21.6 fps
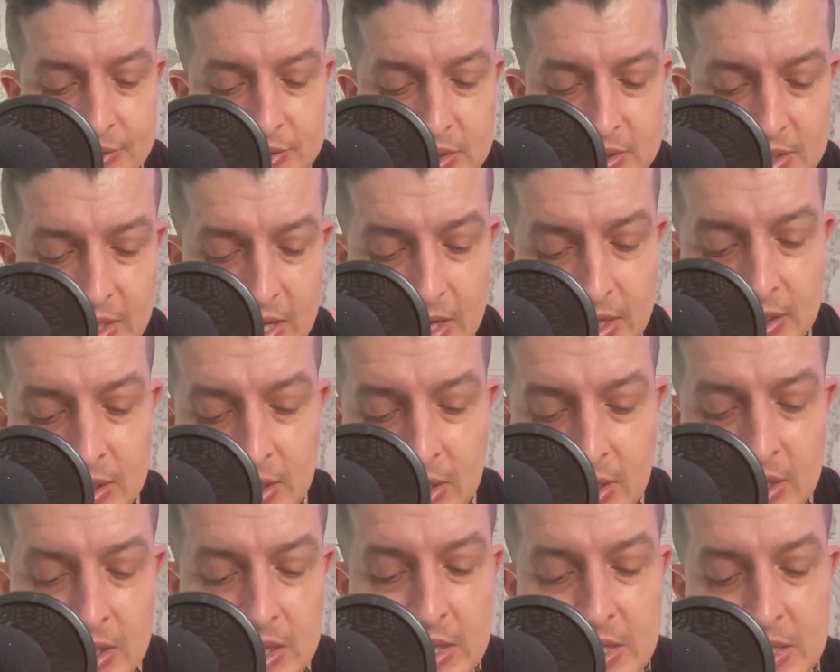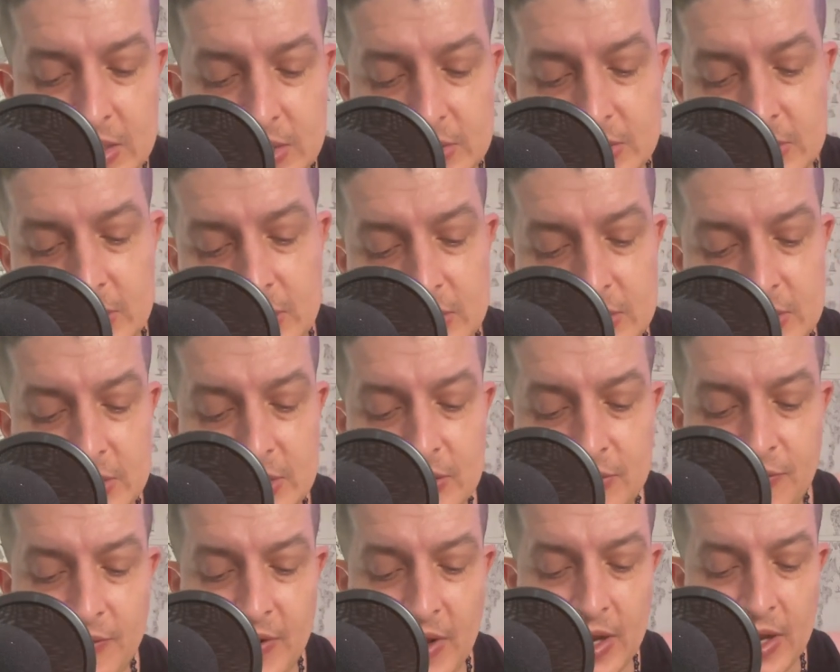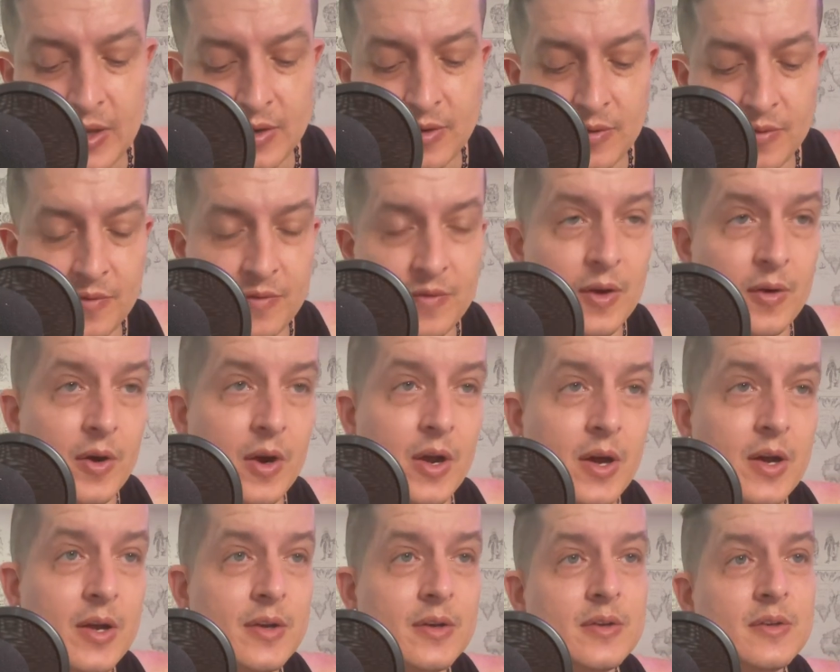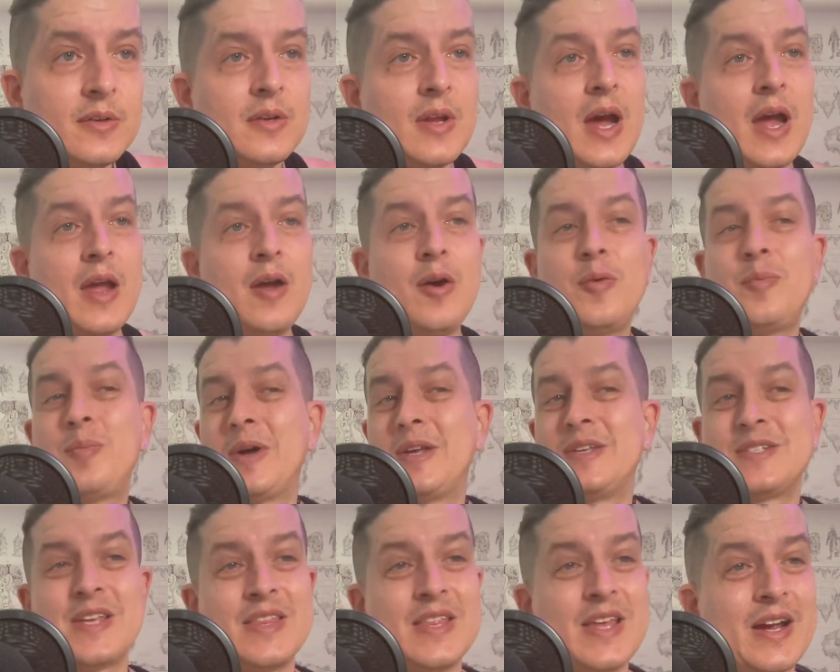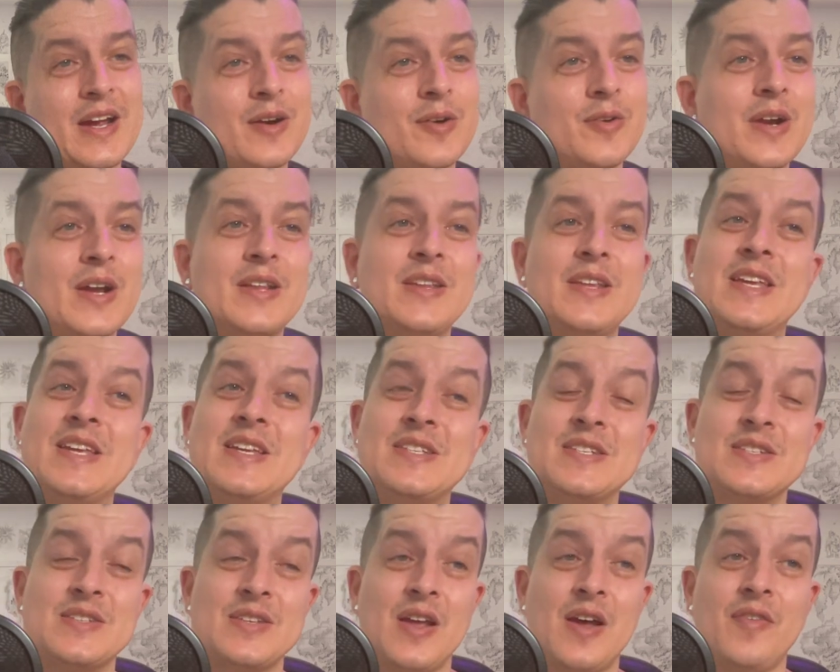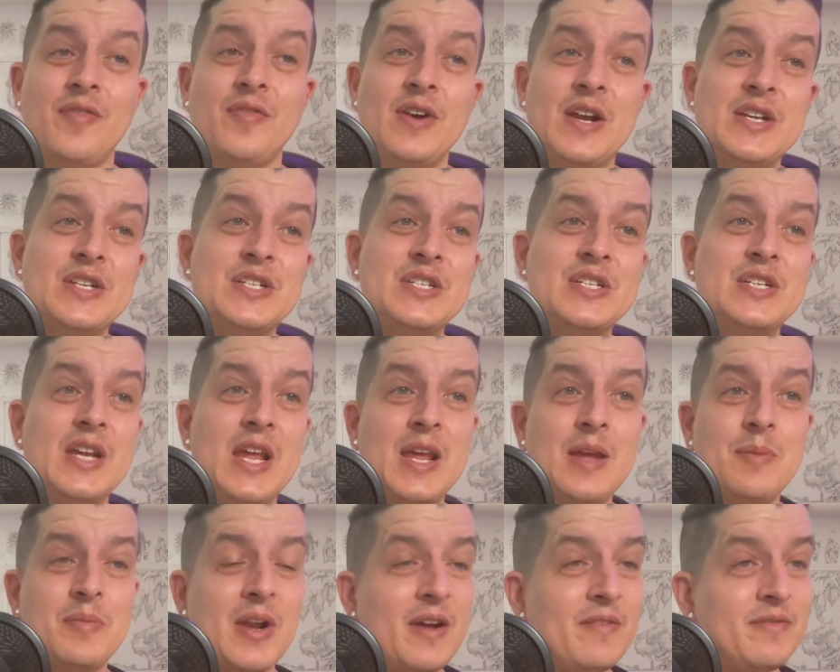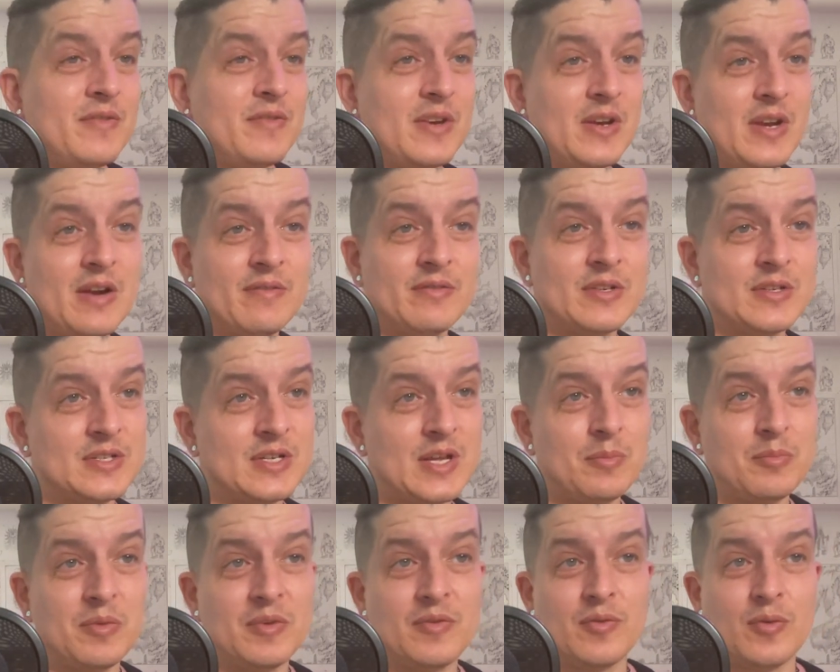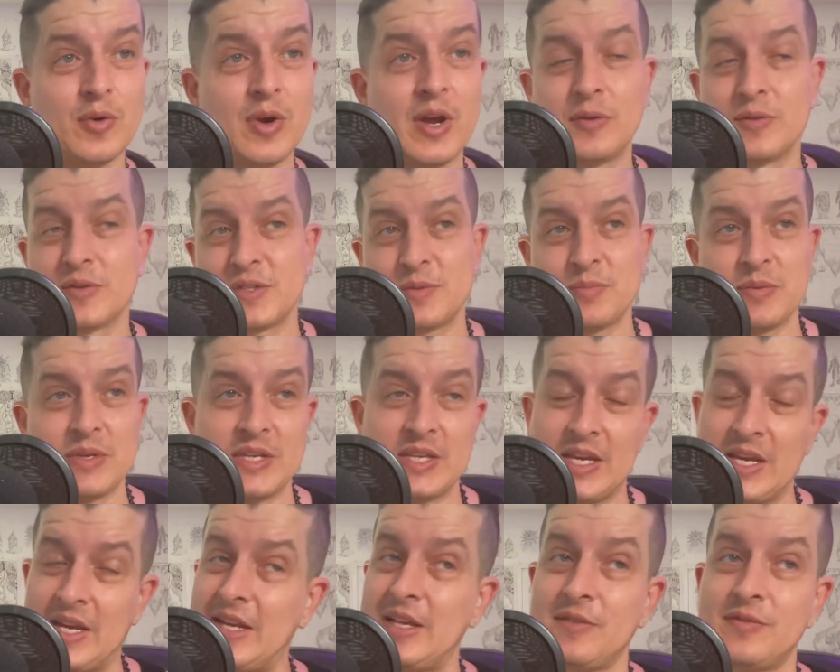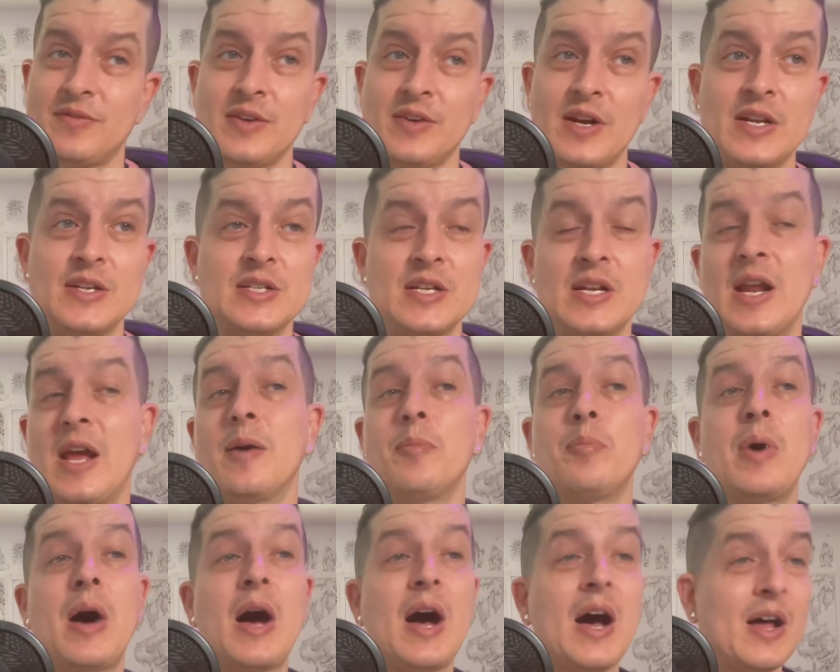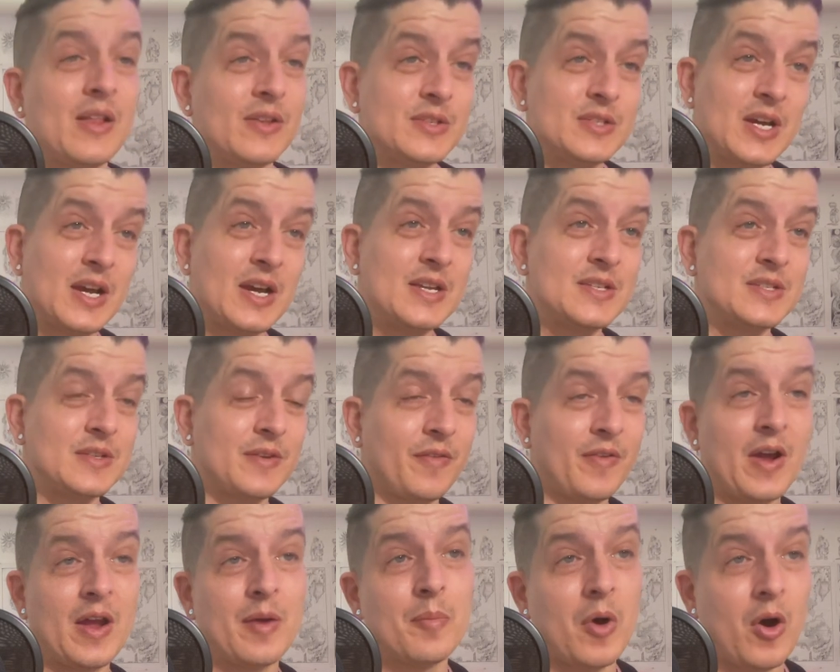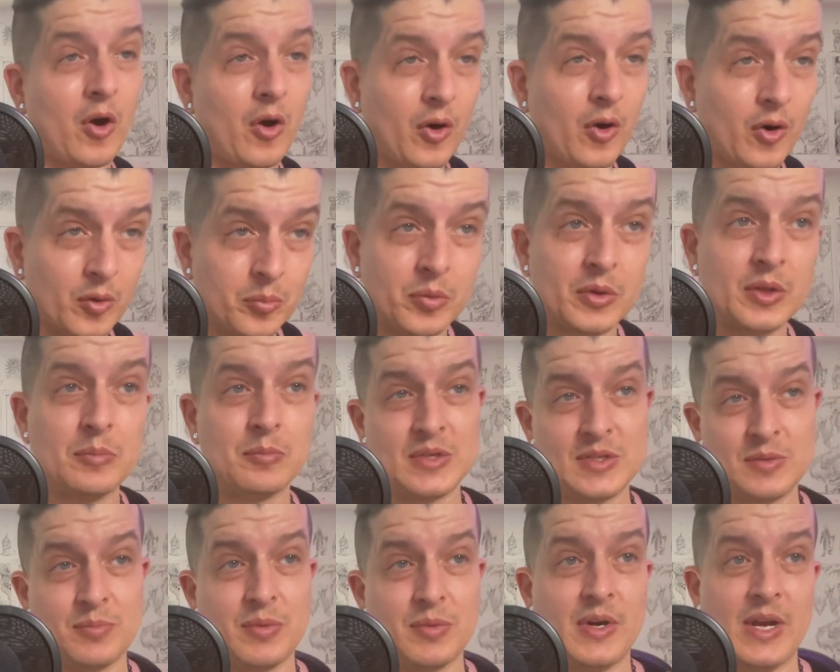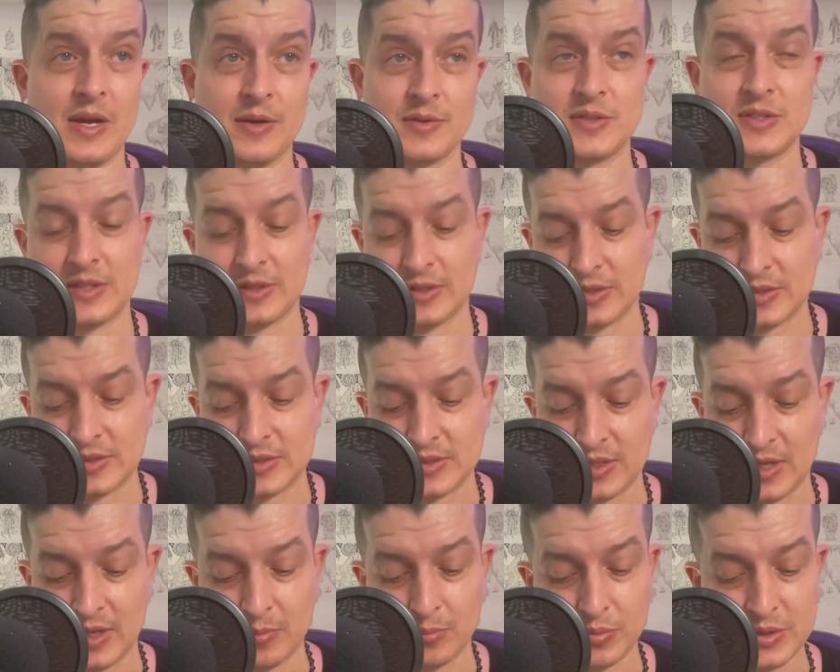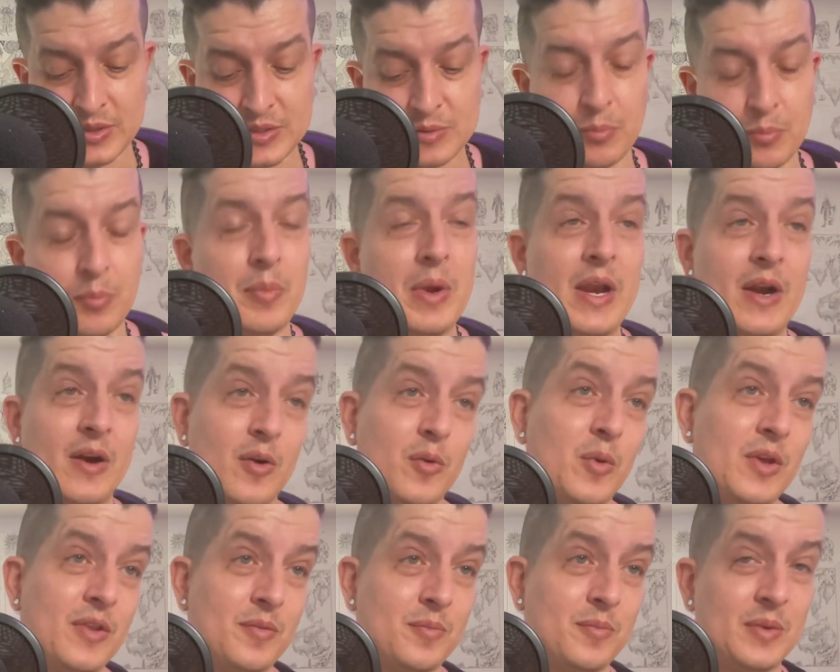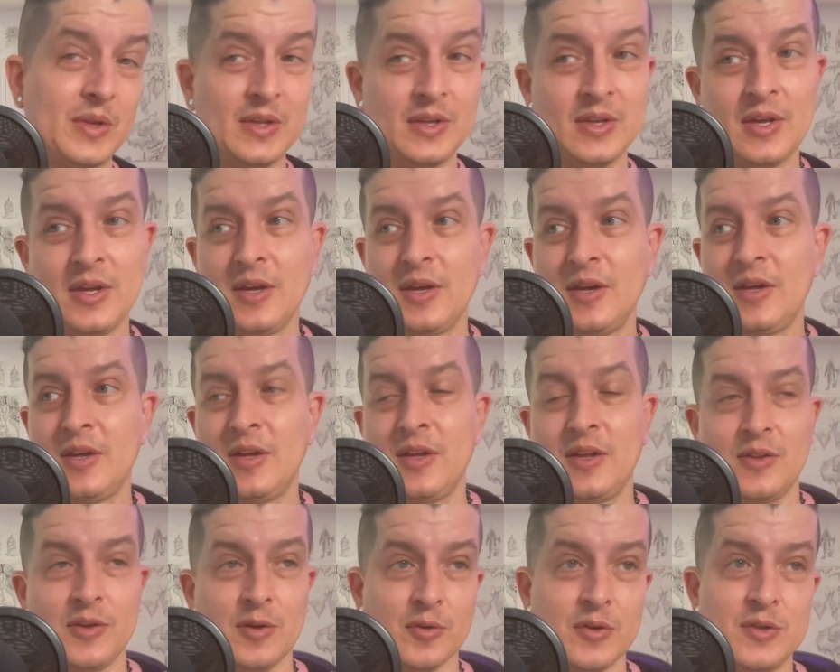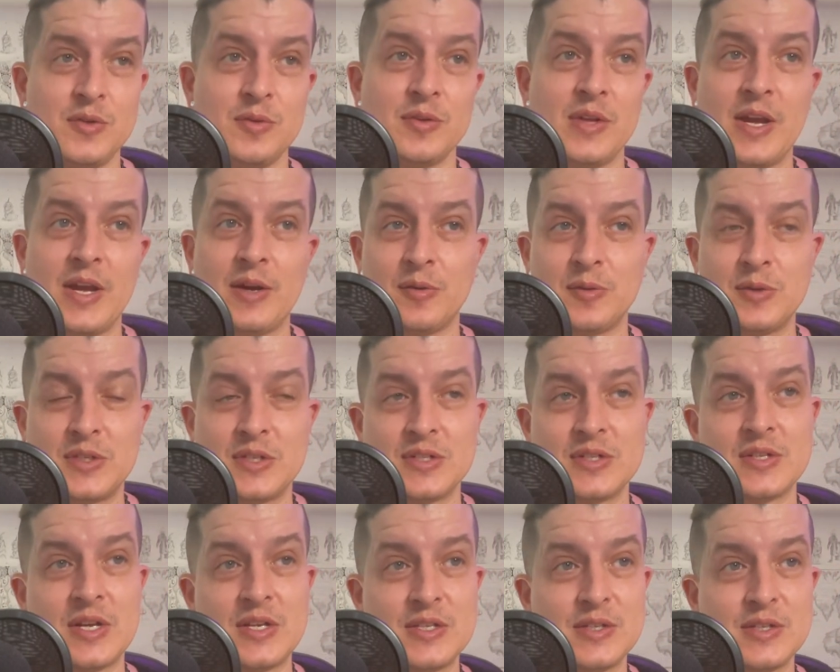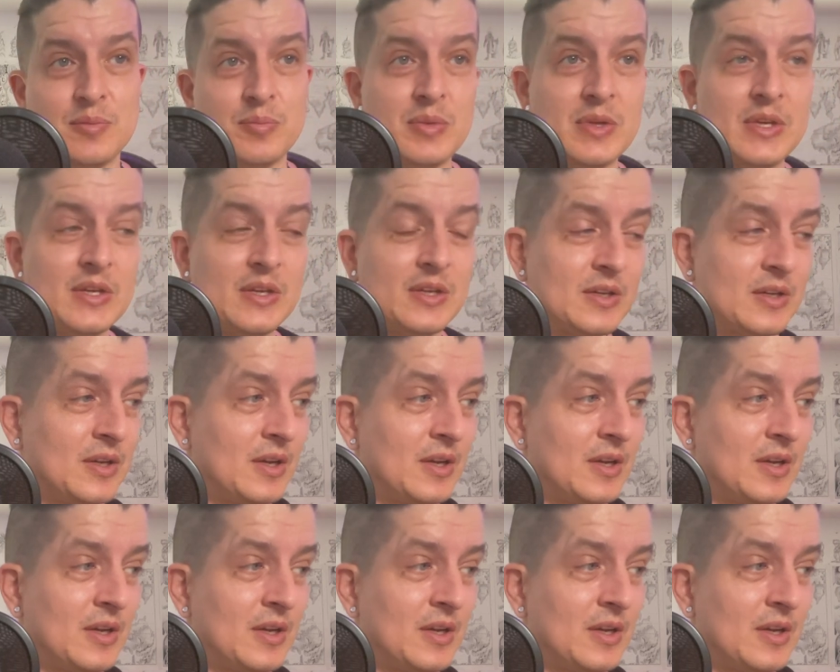today is Tiffaine Véron. I hope I said that correctly. It's a French name that I've never said before. I don't speak any French, and I apologize if I'm horribly mispronouncing this name. Please bear with me. The only two languages I speak